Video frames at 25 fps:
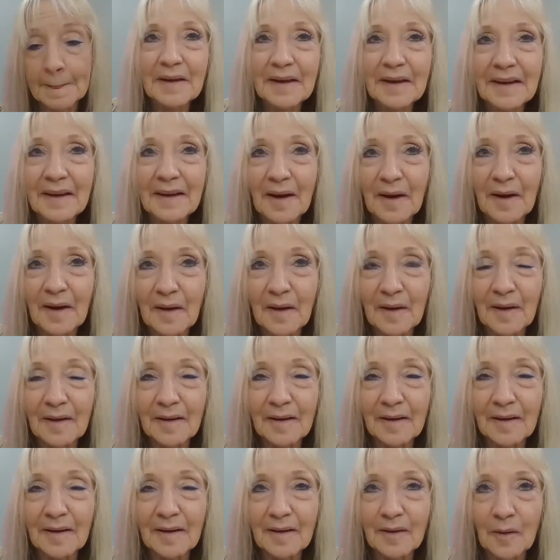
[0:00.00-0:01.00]
we
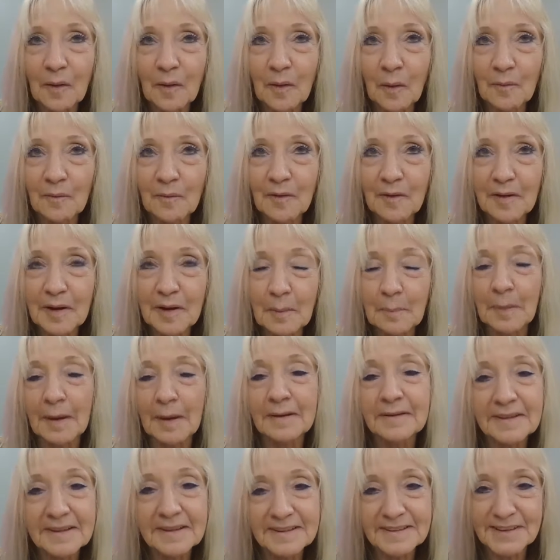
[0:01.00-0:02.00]
are over an
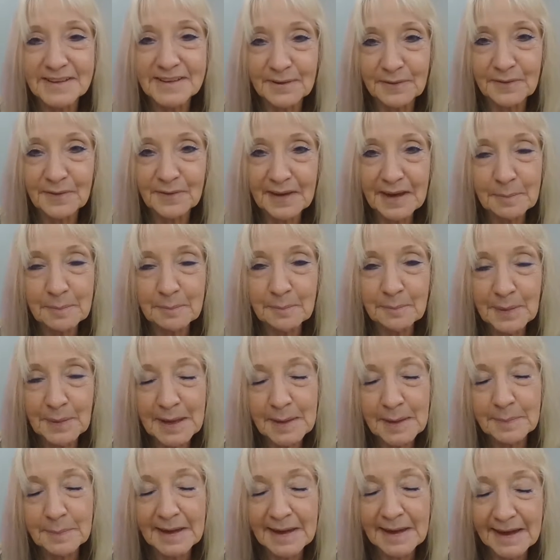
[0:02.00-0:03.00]
abundance of
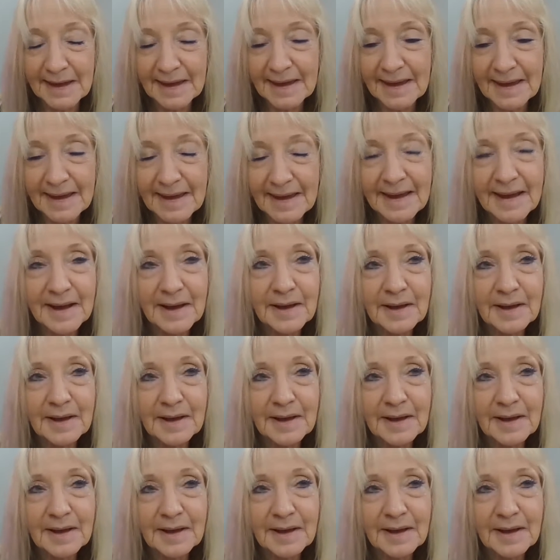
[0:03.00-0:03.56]
PPE.